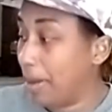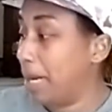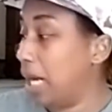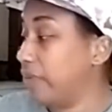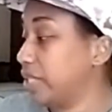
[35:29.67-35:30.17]
my
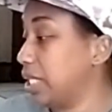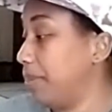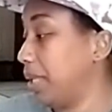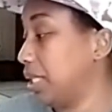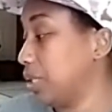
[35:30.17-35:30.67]
mouth
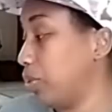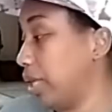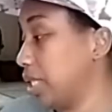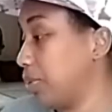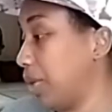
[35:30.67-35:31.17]
some because,
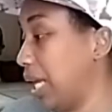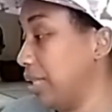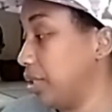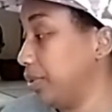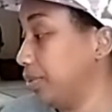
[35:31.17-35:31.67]
well, that's what
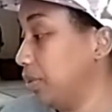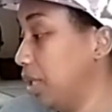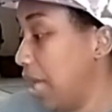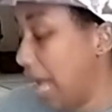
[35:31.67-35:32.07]
I do.